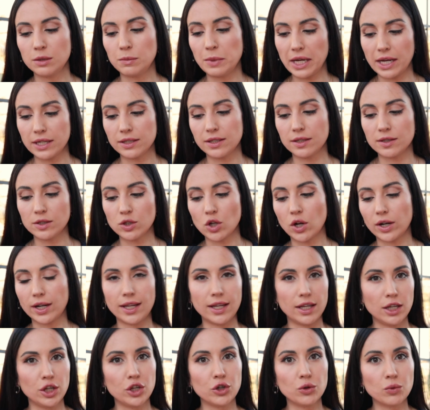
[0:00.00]
because it's not
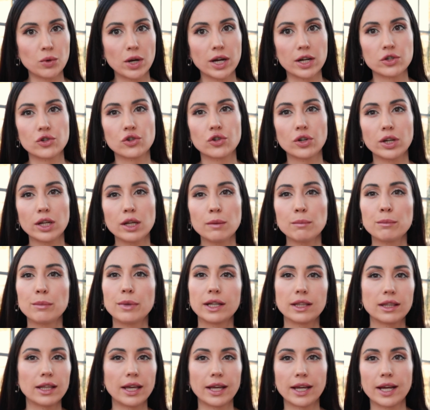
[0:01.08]
EU country,
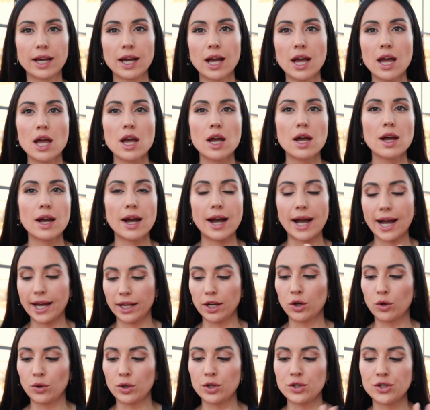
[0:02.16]
but like, I
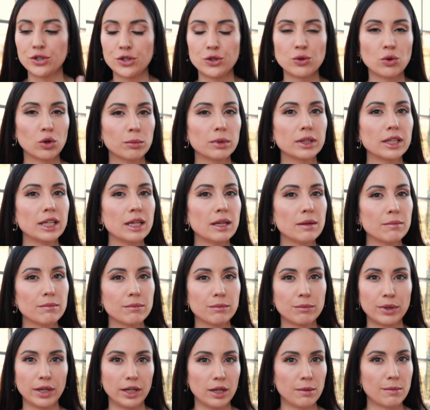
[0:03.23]
don't know, it's normally
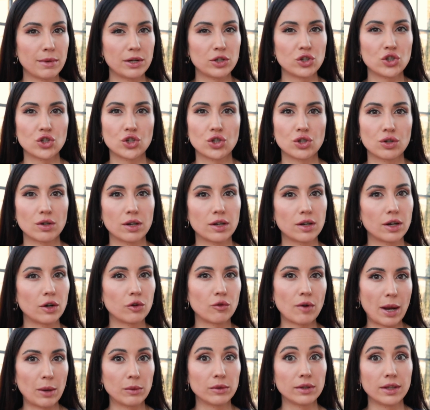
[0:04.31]
pretty much
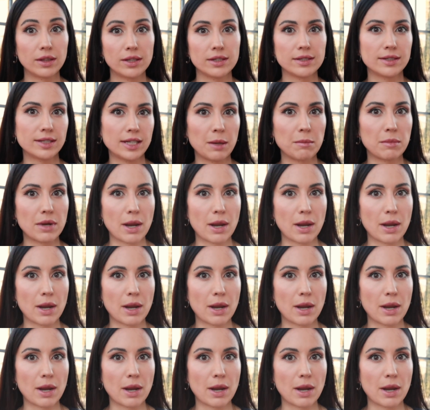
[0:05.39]
around the same